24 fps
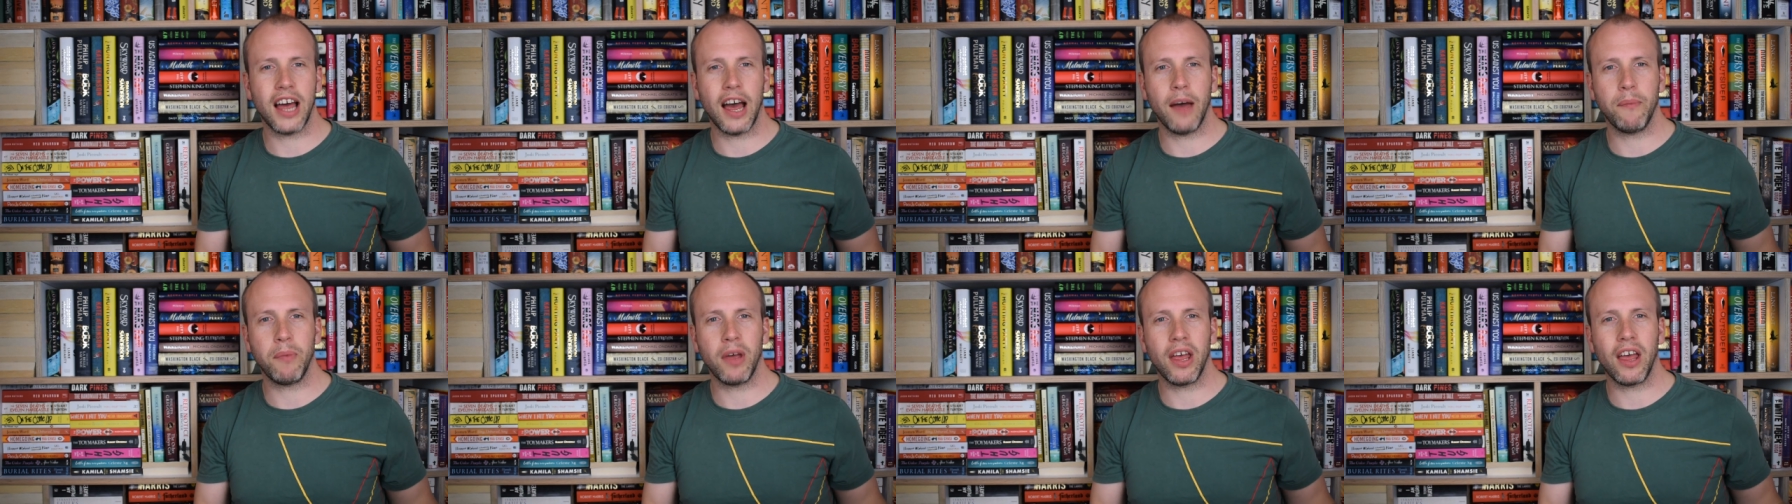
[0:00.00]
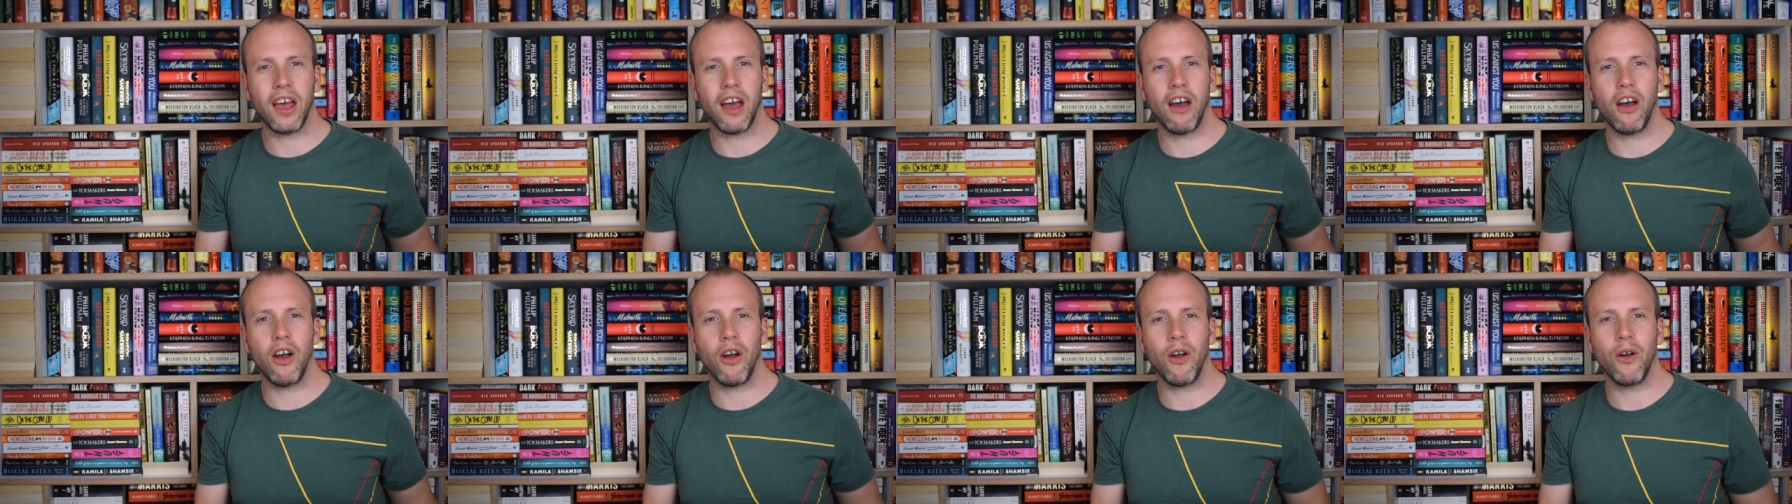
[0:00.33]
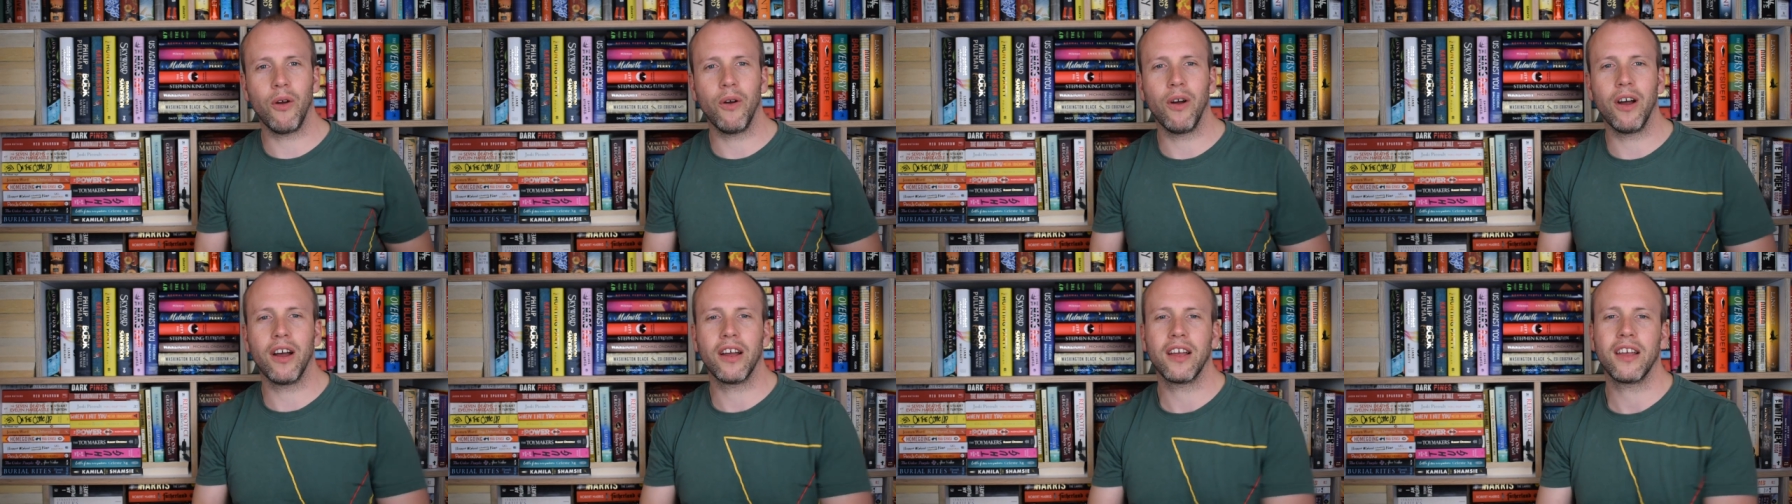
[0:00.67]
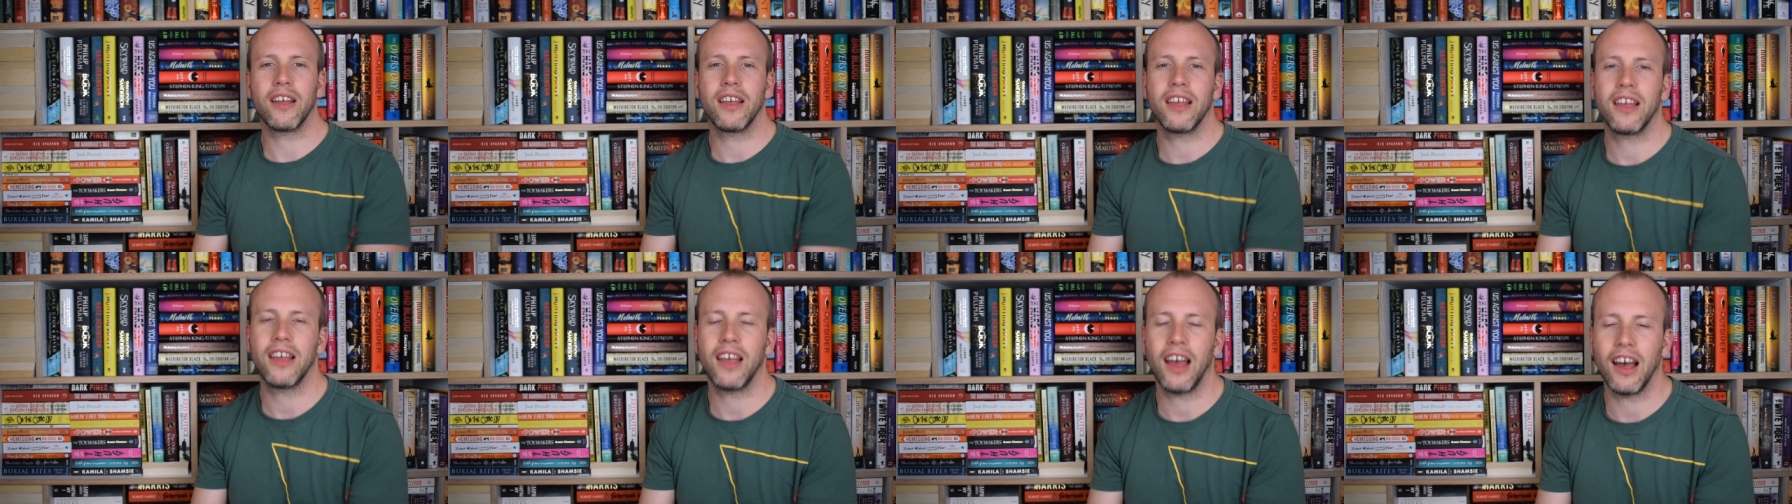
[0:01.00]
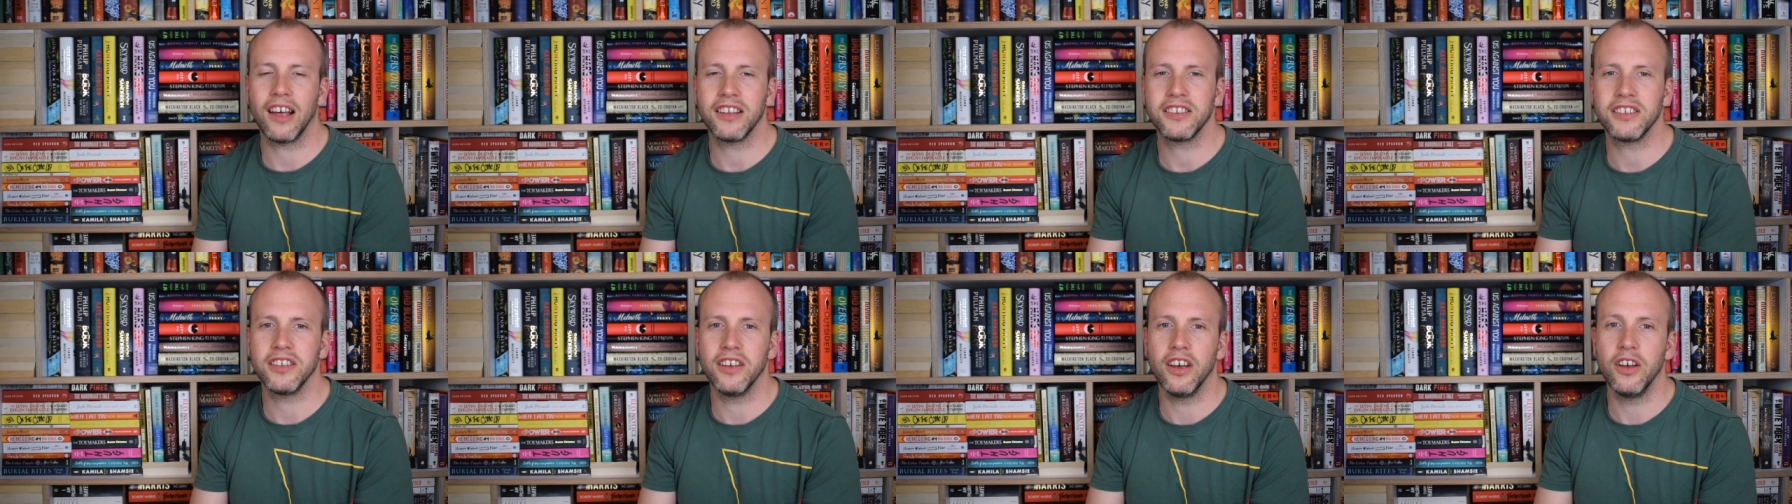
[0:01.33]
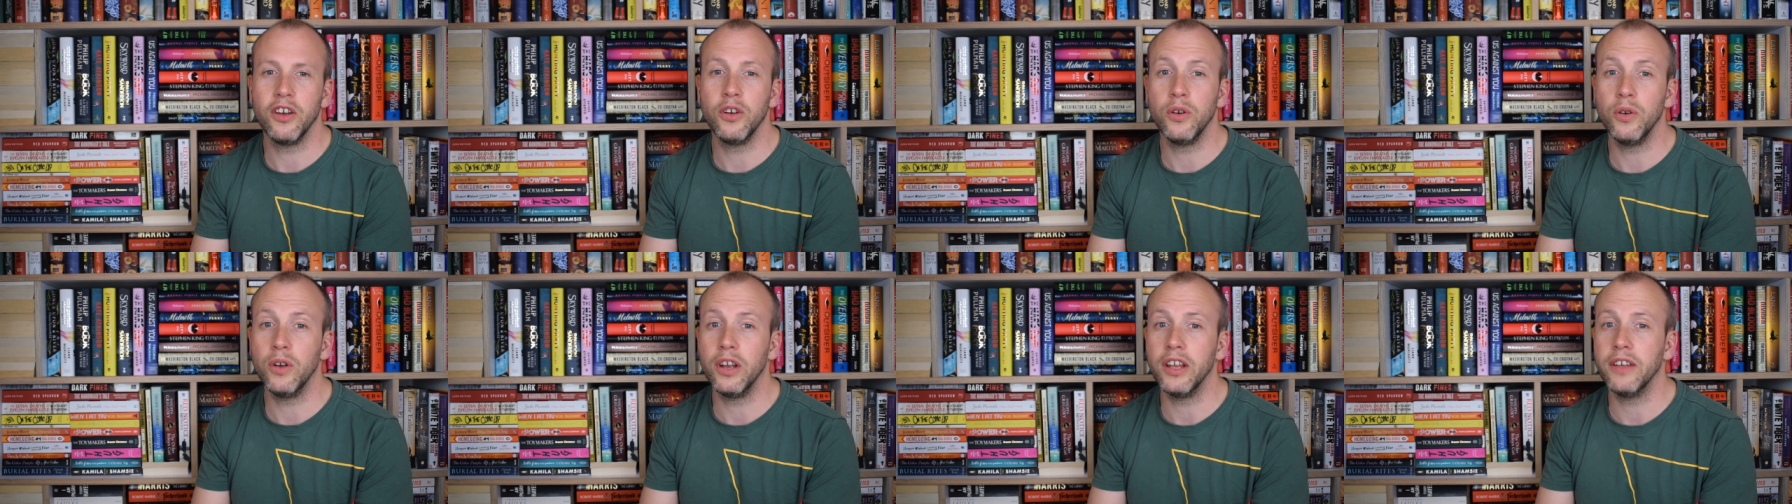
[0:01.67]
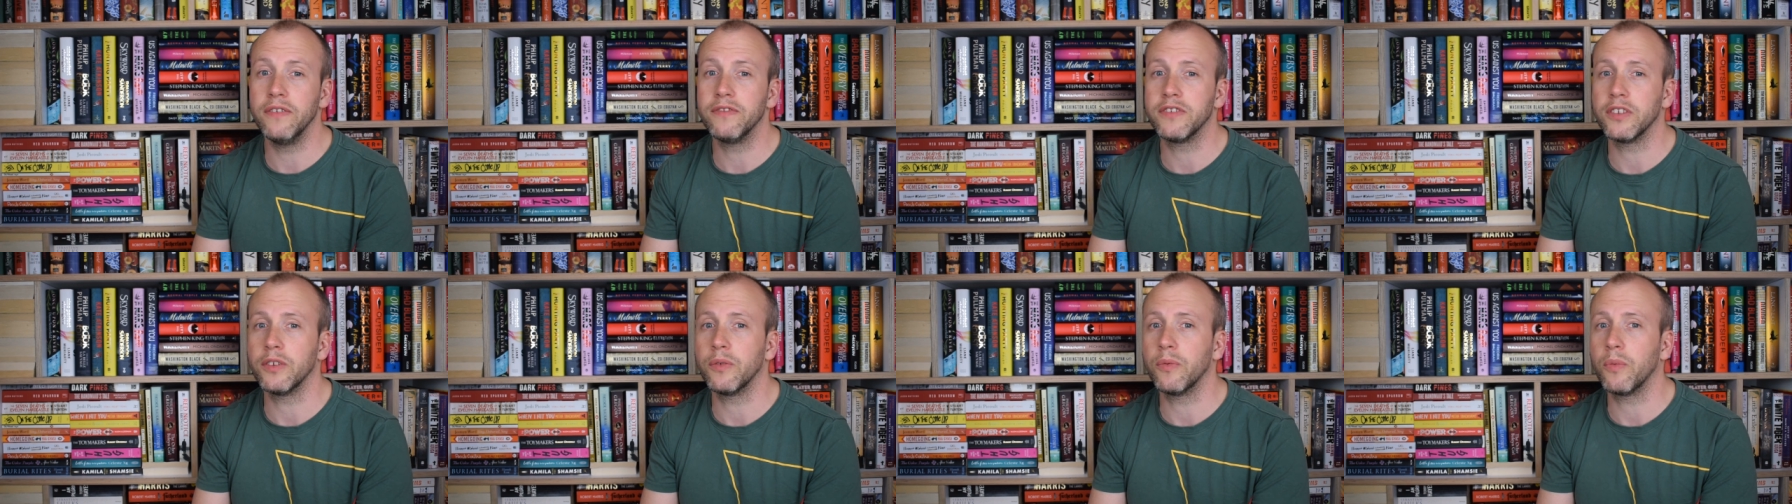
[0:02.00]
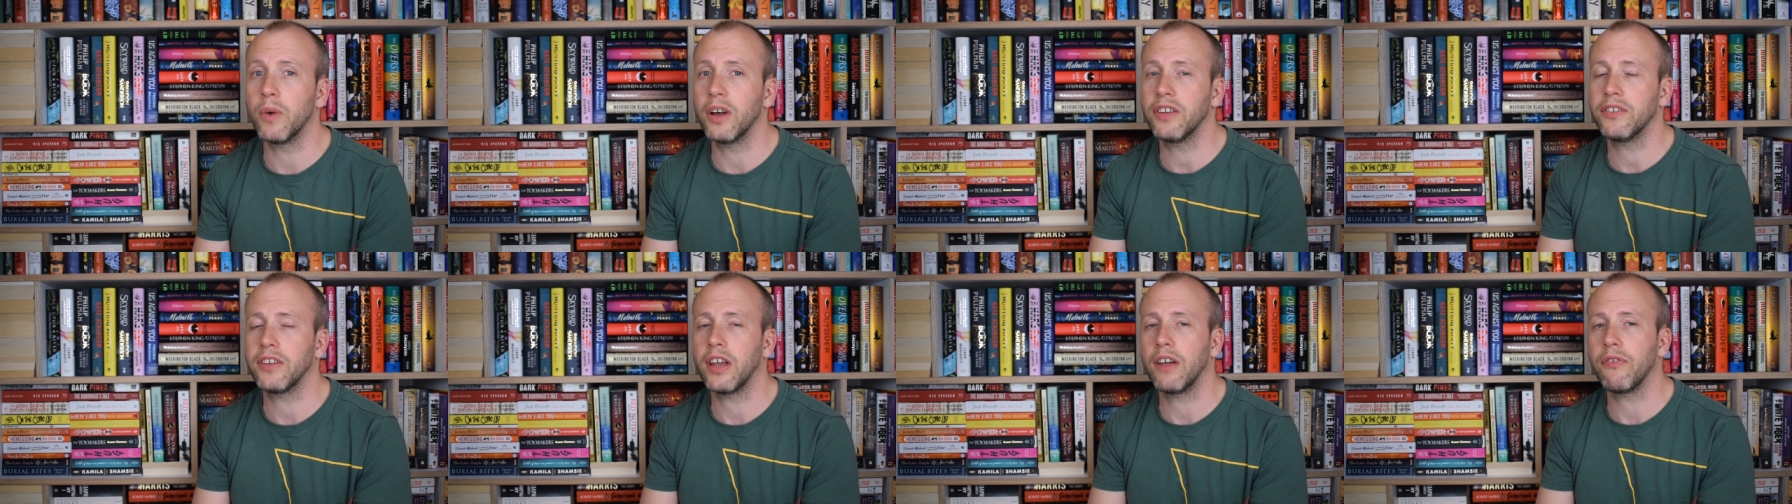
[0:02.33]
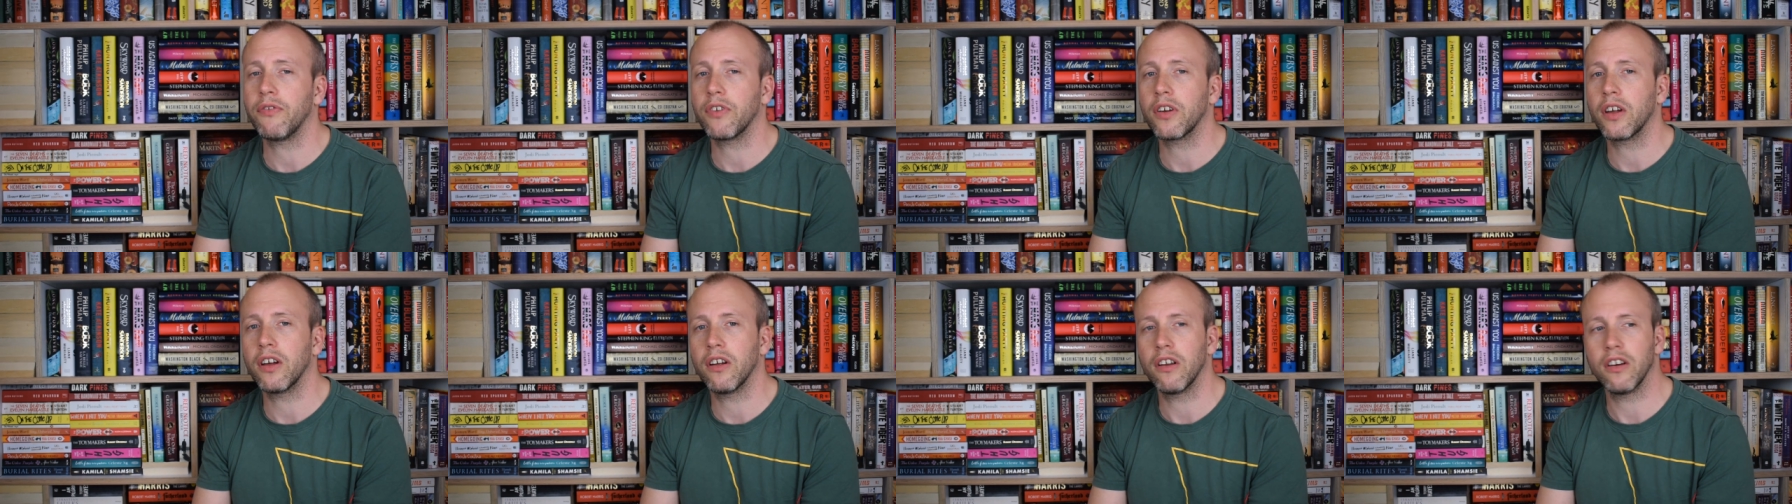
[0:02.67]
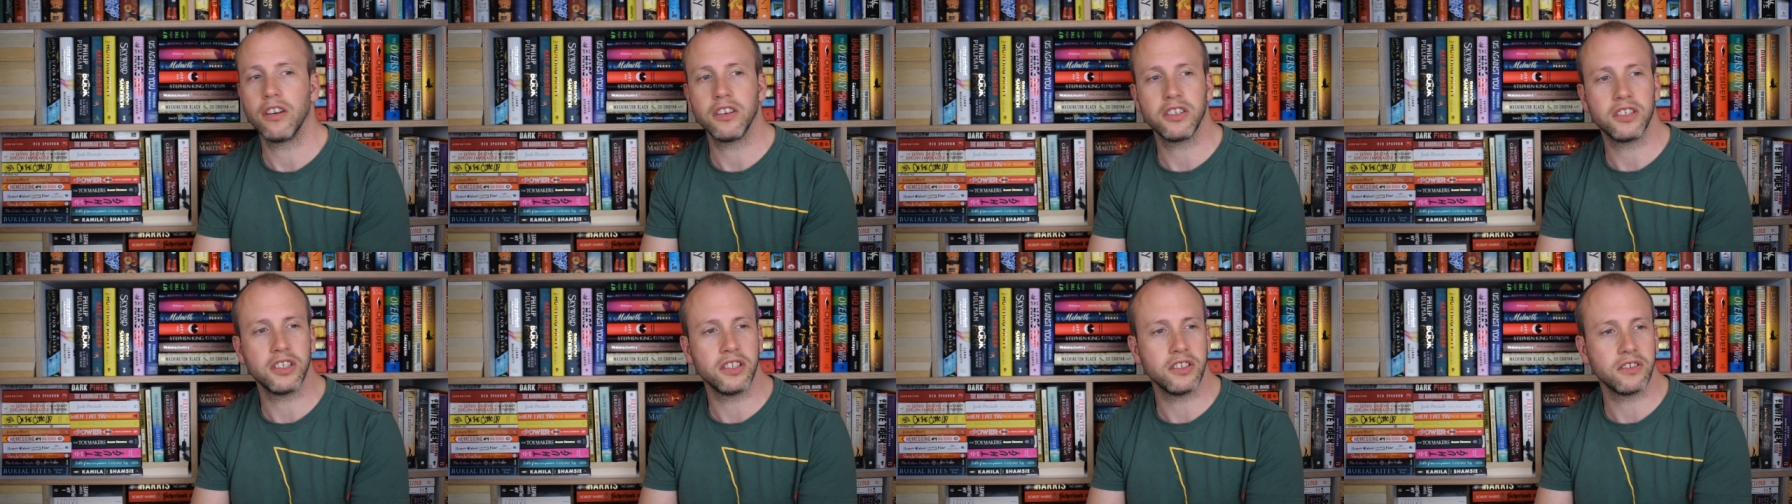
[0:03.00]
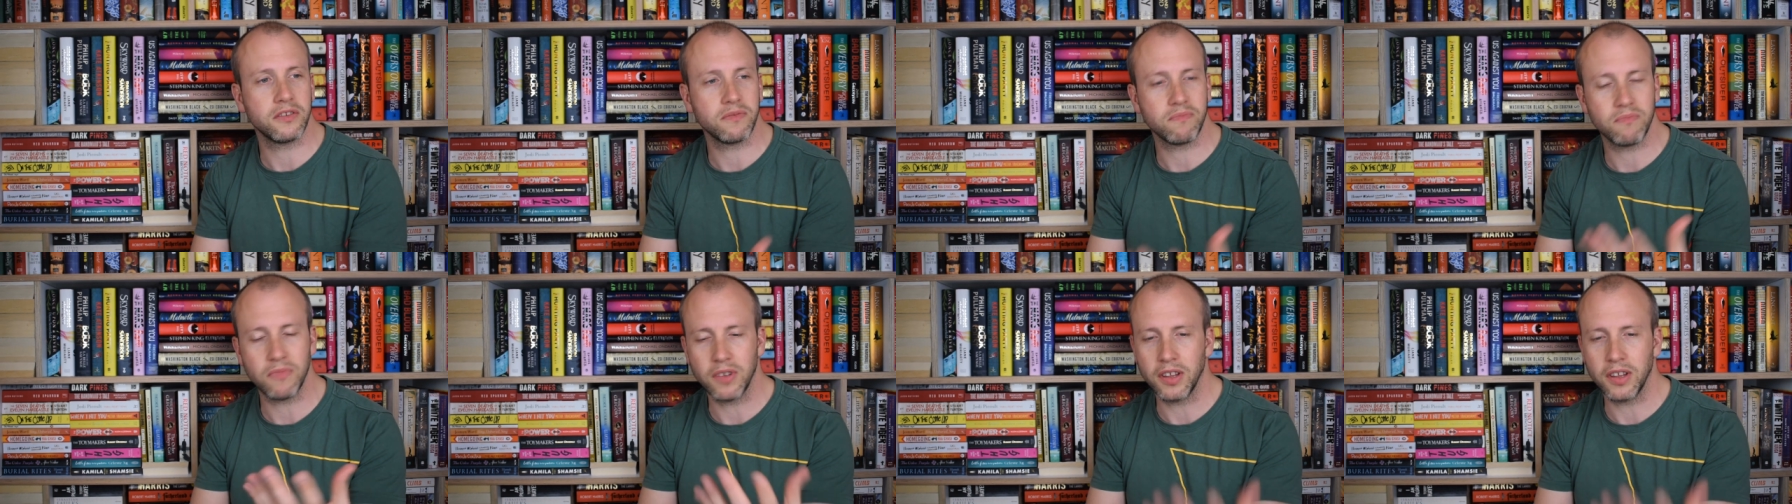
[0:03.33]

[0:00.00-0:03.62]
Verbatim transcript: Abeo Kata, who lives in West Africa, and she's,